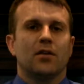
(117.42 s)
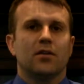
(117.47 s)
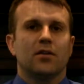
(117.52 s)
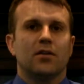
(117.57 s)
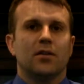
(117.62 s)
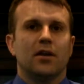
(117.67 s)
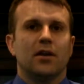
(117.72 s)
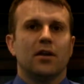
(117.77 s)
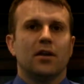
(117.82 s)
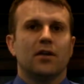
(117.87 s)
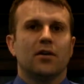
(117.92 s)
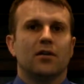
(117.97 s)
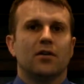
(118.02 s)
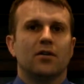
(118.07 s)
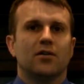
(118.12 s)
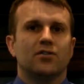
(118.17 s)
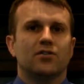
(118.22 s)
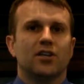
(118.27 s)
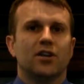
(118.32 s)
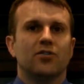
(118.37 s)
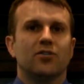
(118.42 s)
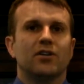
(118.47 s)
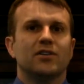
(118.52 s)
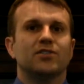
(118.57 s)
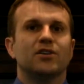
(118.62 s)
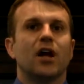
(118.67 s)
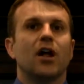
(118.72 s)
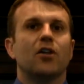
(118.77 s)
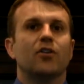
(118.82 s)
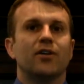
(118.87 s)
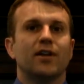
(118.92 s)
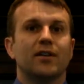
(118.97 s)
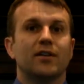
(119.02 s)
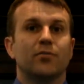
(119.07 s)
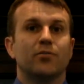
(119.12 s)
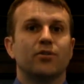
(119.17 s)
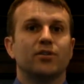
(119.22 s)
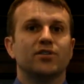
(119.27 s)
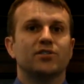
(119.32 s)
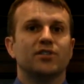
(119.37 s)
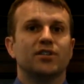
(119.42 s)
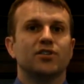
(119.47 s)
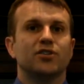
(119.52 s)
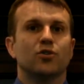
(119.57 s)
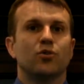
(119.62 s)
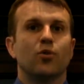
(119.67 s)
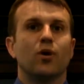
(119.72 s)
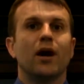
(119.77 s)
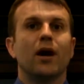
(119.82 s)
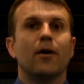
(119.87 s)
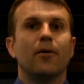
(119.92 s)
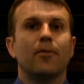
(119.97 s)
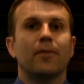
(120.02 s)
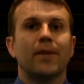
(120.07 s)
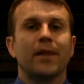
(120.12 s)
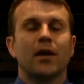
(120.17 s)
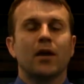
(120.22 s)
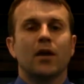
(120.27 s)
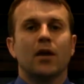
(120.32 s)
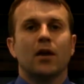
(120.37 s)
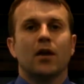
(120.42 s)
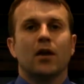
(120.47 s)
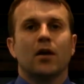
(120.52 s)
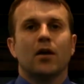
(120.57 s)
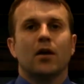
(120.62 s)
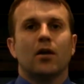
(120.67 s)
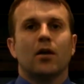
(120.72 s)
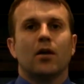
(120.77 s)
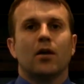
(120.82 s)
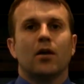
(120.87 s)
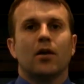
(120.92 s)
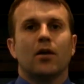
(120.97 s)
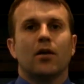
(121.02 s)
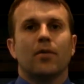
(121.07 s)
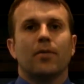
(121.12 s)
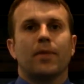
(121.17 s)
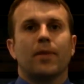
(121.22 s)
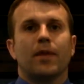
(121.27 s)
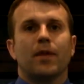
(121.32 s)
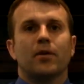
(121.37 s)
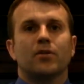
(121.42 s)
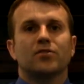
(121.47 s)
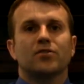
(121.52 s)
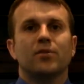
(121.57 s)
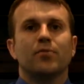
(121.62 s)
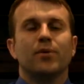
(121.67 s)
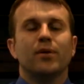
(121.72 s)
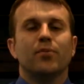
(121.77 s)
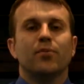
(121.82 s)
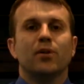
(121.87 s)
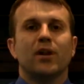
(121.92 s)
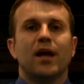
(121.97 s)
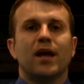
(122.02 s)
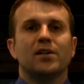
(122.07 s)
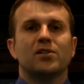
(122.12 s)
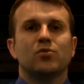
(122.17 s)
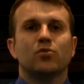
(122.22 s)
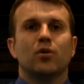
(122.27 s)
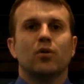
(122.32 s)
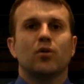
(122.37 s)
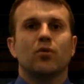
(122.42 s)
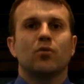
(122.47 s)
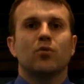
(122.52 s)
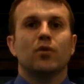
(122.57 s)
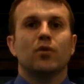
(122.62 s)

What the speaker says: they generally tolerate the procedure well. Some people ask, well,